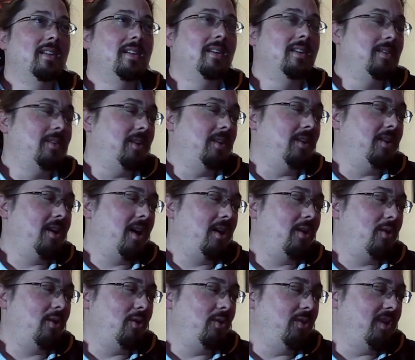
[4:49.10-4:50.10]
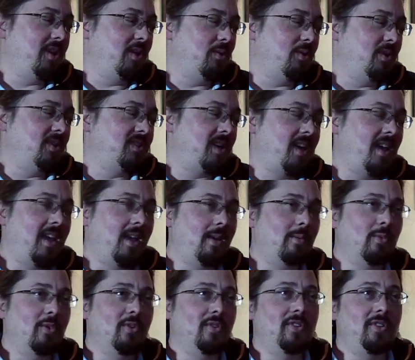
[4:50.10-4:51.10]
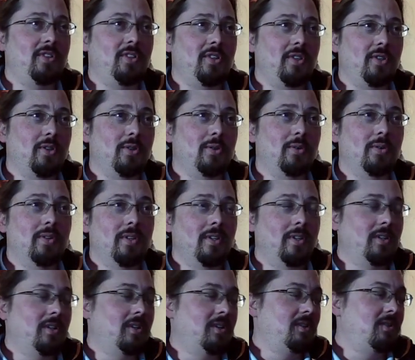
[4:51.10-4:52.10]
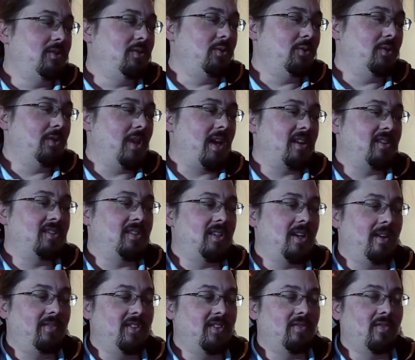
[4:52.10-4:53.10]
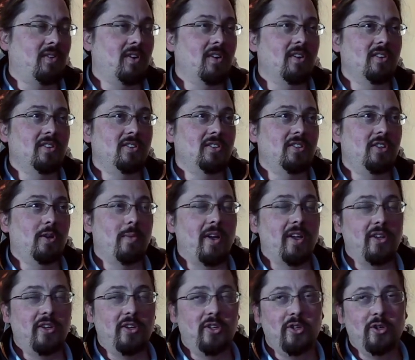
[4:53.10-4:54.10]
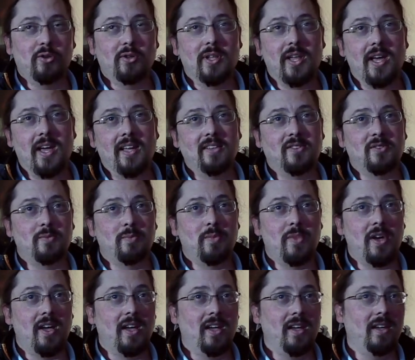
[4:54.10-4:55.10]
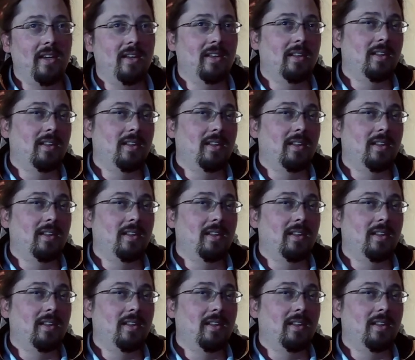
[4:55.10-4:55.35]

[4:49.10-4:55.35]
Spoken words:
that not only was I able to do a lot of stuff as far as, you know, my hue lights, my